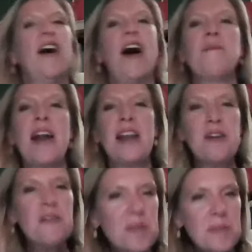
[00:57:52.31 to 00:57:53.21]
I'm not
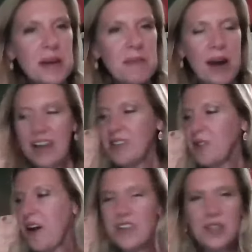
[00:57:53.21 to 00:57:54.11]
hearing from anybody, so
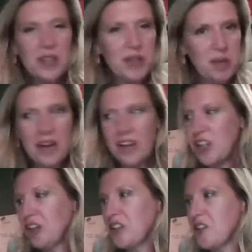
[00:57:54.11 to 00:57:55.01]
I'll just assume that I did
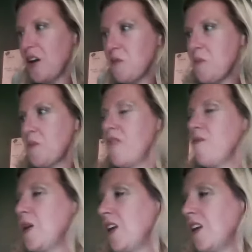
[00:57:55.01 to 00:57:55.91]
a good job remembering
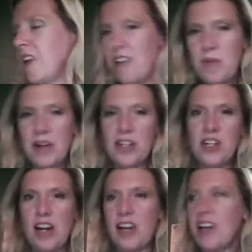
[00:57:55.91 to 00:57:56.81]
everybody, getting everybody
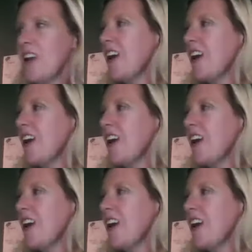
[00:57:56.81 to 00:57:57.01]
straight.